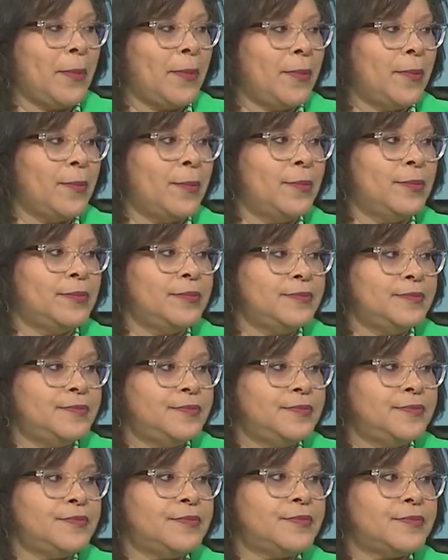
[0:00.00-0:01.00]

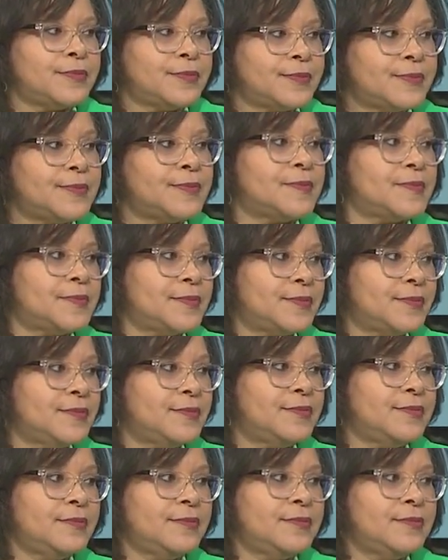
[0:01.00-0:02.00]

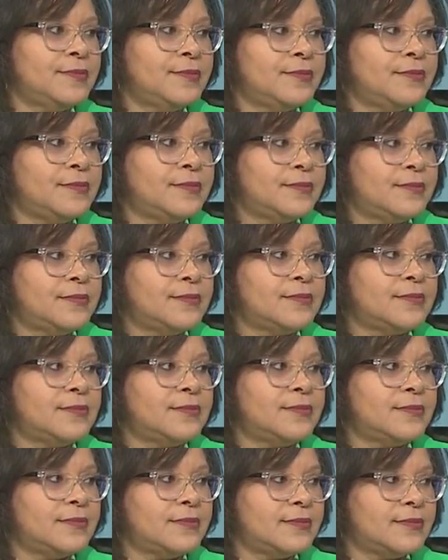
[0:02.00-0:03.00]

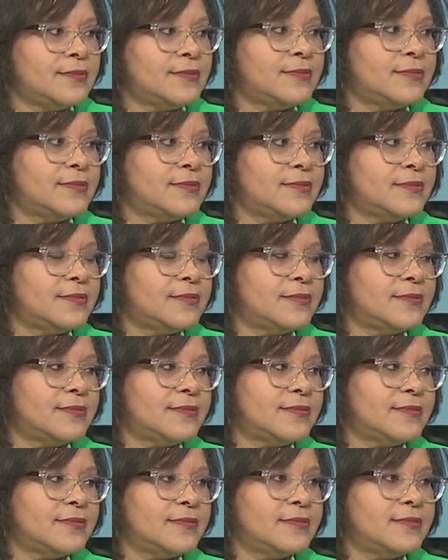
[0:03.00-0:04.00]

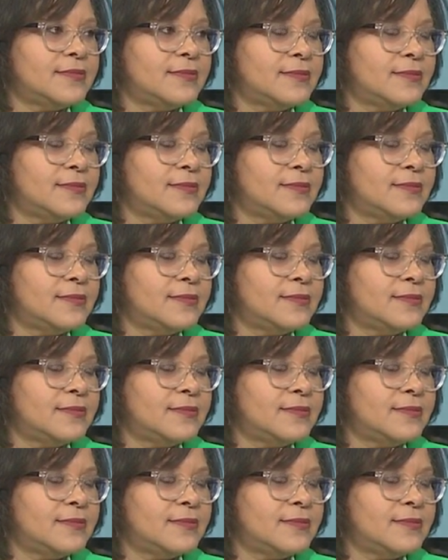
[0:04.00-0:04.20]
(silent)